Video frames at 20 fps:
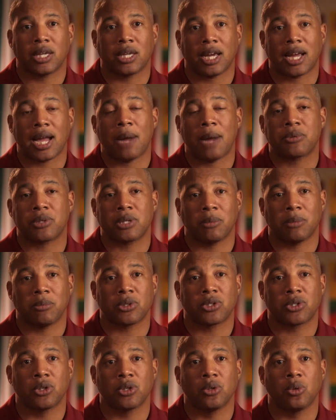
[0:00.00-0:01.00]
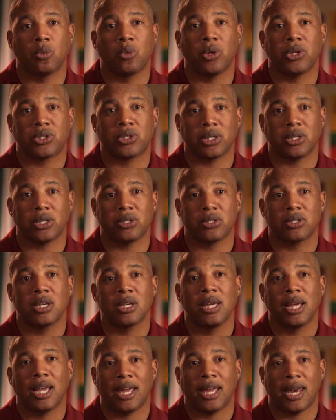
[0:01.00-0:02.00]
take option number two, which is
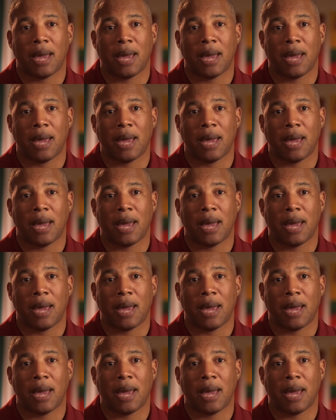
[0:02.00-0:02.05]
an